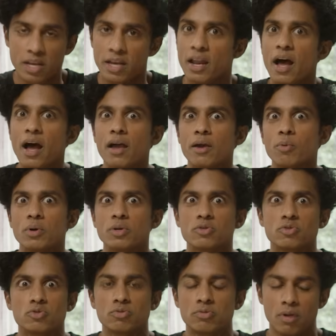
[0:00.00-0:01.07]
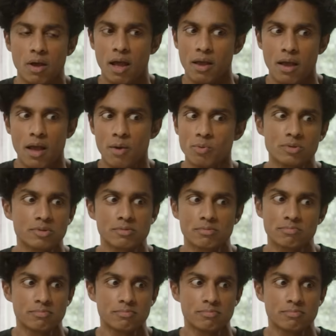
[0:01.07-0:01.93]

And I was